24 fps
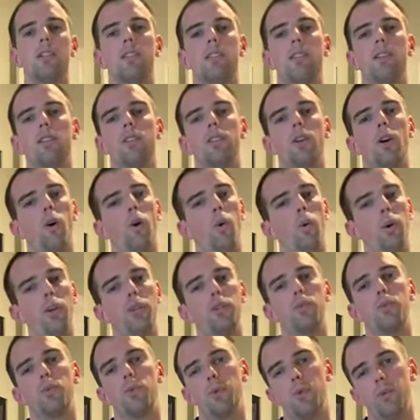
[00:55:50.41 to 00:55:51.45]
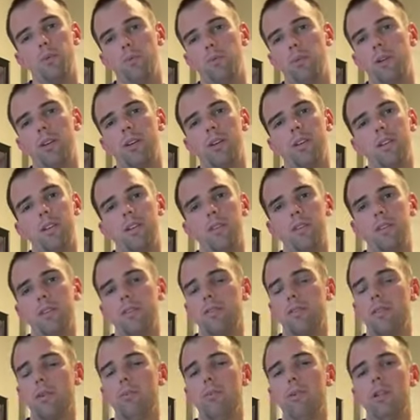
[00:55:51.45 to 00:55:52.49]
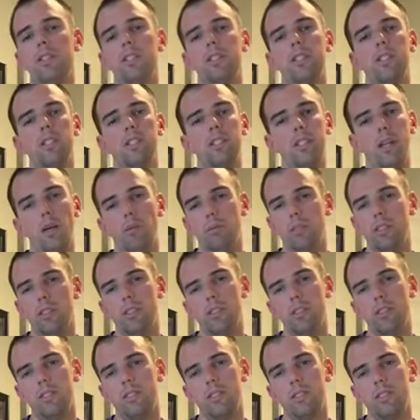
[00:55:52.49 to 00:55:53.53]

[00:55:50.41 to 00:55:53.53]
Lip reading: there's always room for misconception.